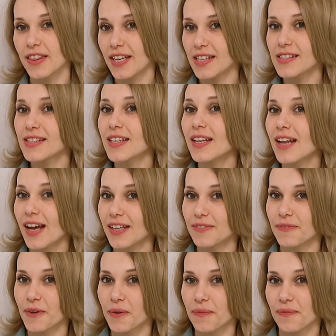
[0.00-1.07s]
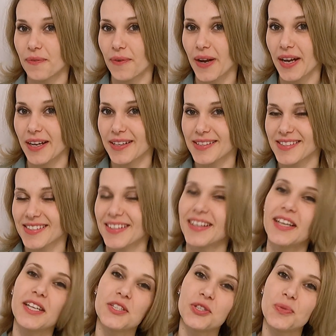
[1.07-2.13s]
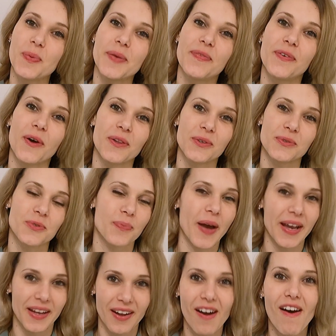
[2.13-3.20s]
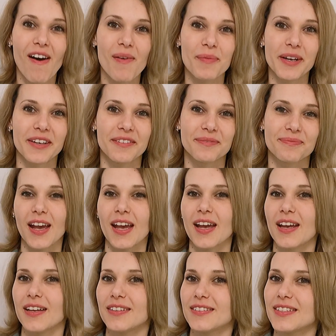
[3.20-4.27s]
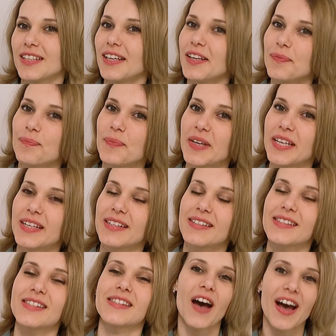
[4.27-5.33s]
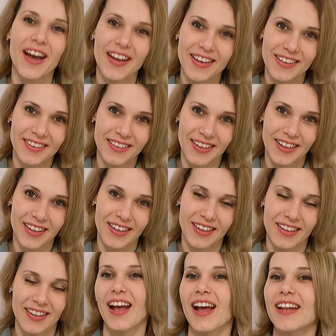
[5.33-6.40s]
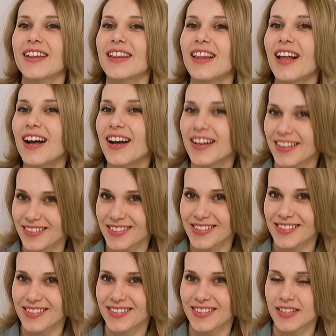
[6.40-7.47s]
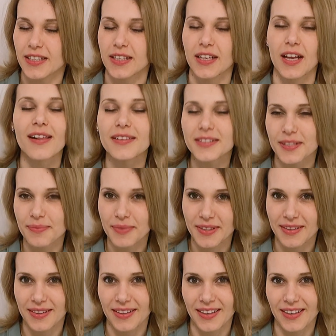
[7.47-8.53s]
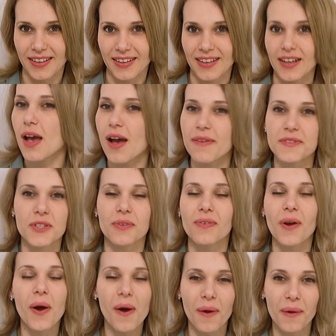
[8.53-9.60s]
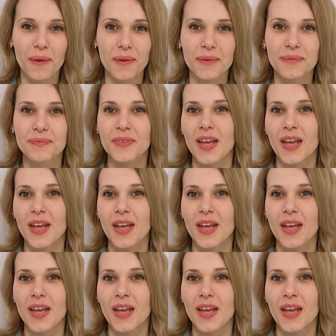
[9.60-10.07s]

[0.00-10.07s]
that's an adverb phrase. It should be followed by a comma, and it means finally, at last, ultimately, after all.